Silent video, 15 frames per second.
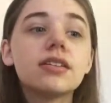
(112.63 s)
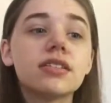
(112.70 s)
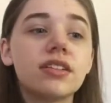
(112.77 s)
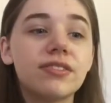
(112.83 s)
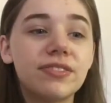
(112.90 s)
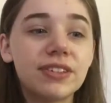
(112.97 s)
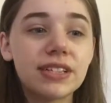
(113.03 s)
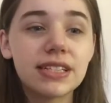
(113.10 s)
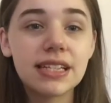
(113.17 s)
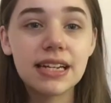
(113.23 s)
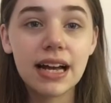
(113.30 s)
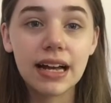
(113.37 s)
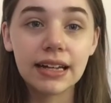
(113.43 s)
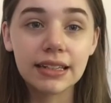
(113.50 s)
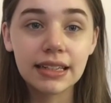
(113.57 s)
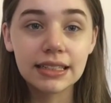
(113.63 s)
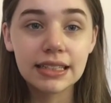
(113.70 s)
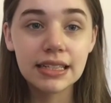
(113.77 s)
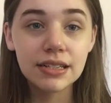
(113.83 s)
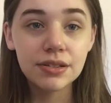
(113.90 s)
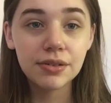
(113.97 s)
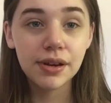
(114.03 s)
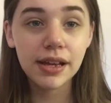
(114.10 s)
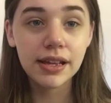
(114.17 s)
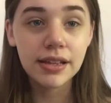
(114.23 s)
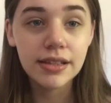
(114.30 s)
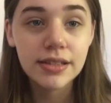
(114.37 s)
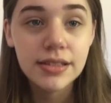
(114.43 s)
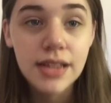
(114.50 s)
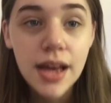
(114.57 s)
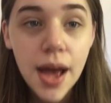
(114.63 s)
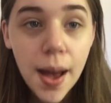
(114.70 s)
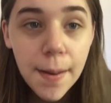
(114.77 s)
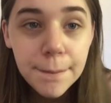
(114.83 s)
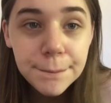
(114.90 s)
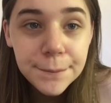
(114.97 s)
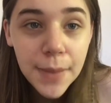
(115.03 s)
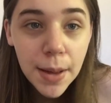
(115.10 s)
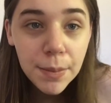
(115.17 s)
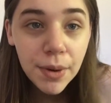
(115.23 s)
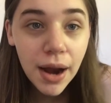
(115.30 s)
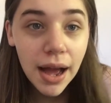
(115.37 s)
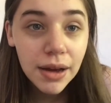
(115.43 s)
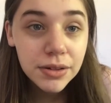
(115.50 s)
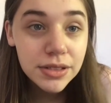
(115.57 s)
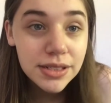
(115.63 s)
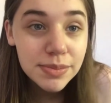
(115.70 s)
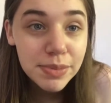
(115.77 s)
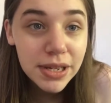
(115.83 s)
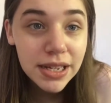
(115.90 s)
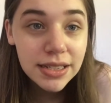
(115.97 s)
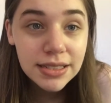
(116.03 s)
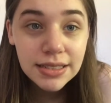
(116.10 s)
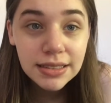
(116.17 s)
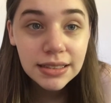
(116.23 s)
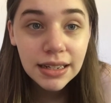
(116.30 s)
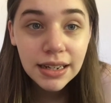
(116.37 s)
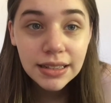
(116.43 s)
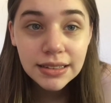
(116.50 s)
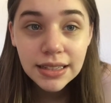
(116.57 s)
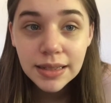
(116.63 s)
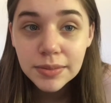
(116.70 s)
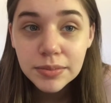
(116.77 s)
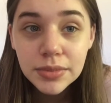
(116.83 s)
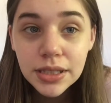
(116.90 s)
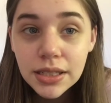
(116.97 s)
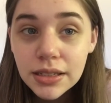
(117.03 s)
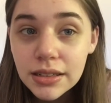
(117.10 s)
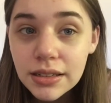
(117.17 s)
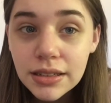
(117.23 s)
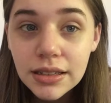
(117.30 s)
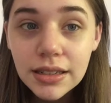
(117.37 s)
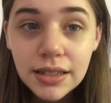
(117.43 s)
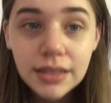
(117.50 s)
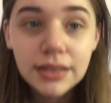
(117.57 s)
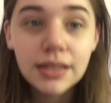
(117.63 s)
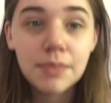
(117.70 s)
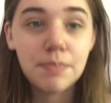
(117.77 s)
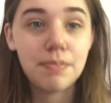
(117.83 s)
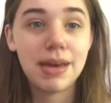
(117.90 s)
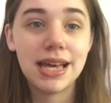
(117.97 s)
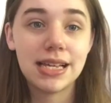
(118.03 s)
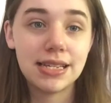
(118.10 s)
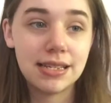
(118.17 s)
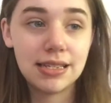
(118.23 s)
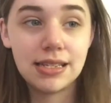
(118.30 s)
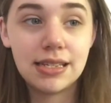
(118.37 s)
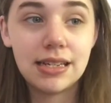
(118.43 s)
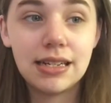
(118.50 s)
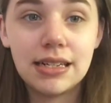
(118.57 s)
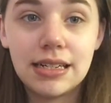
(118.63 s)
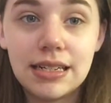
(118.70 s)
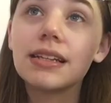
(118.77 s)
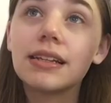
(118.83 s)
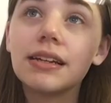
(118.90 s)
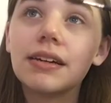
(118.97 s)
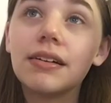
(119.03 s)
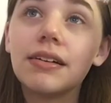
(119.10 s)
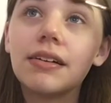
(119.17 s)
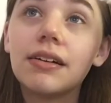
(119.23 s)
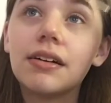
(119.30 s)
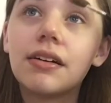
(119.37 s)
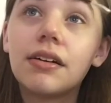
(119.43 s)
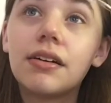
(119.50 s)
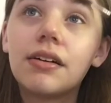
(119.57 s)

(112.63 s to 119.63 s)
So the first thing I like to do is my brows, because look at them. Look at the mess that they are.